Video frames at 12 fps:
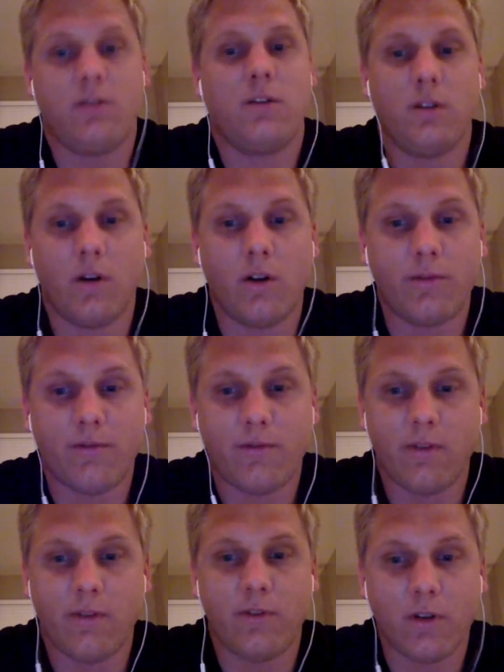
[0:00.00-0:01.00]

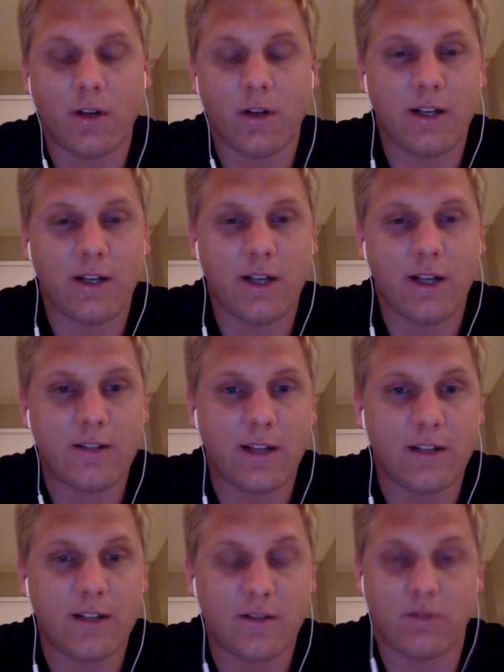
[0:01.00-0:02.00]
if you're a good data
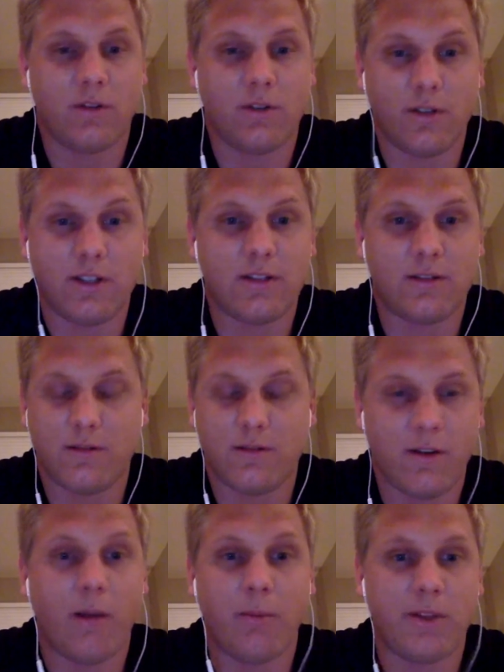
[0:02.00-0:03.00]
scientist, you'll at least
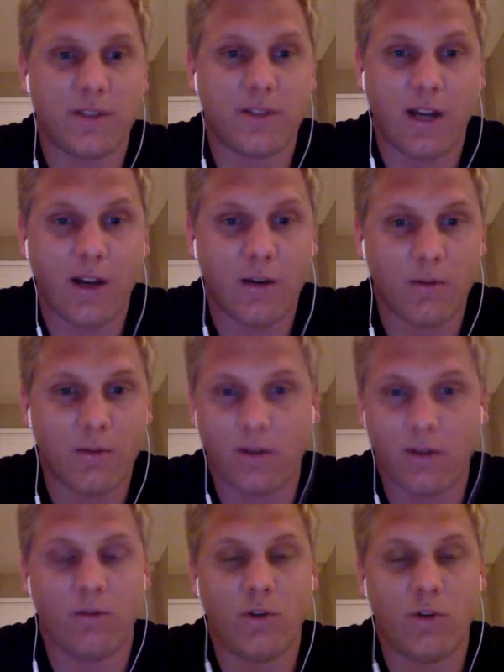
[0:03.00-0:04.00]
not be scared when
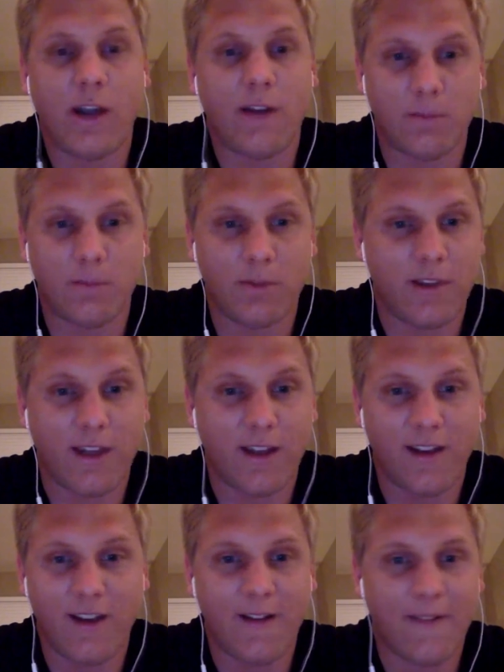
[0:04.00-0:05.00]
you have something
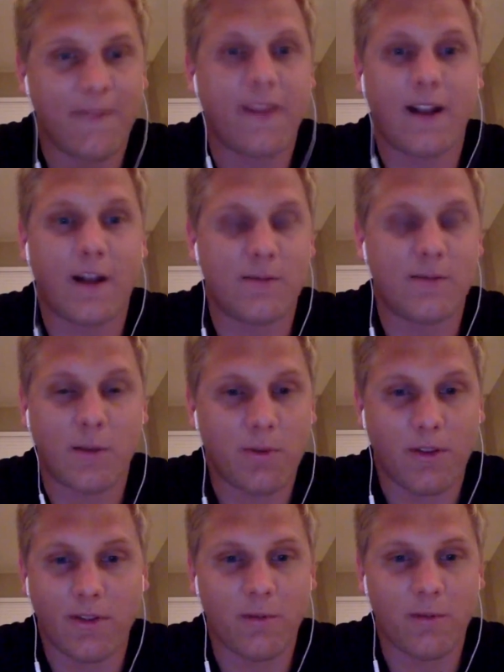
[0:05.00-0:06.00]
that comes
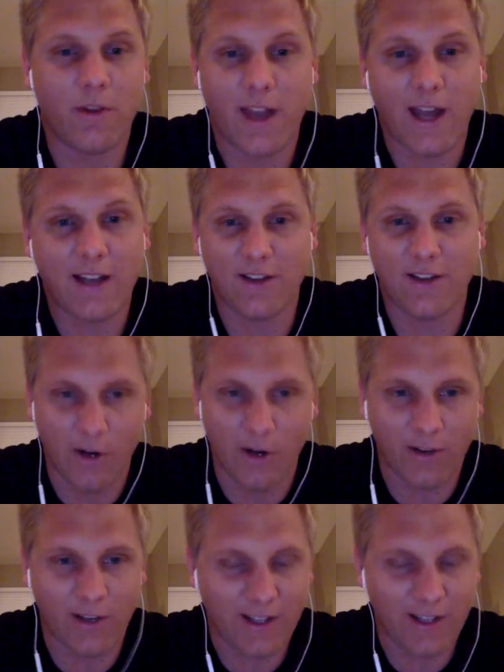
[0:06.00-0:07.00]
up with that,
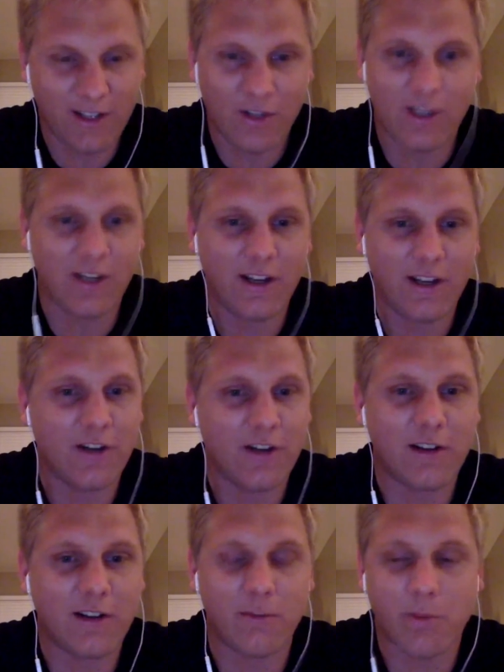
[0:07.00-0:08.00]
that you need an
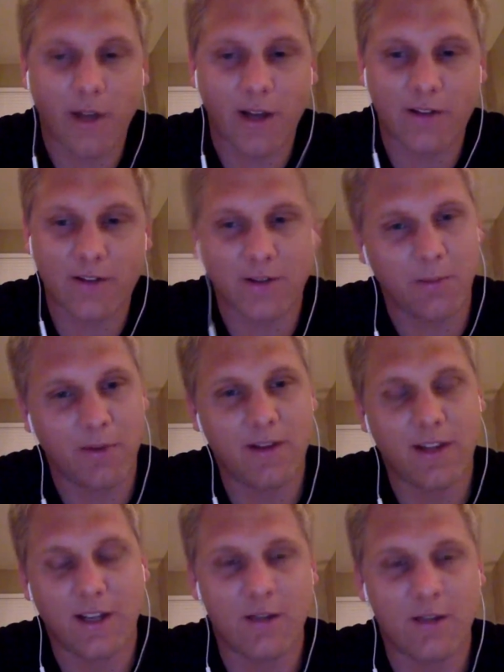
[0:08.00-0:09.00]
interactive plot or
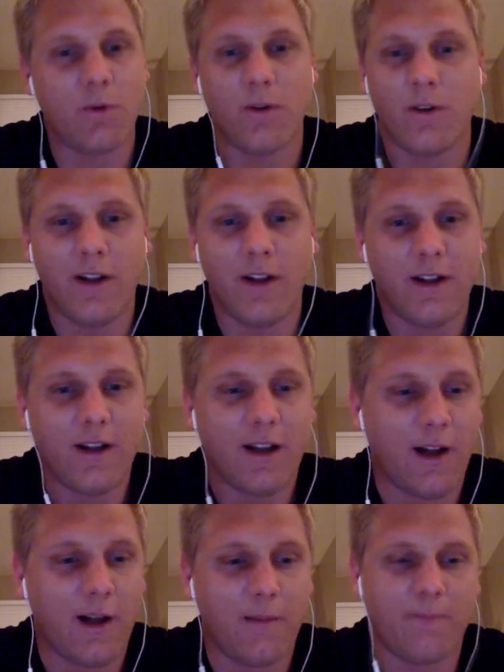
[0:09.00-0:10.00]
something that you won't,
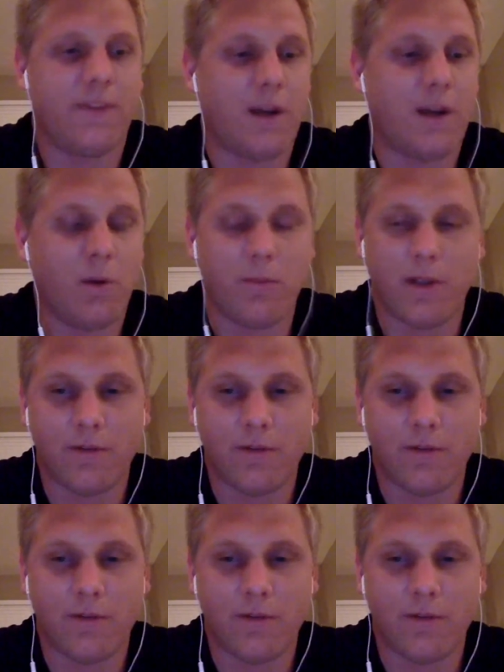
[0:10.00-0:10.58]
that won't be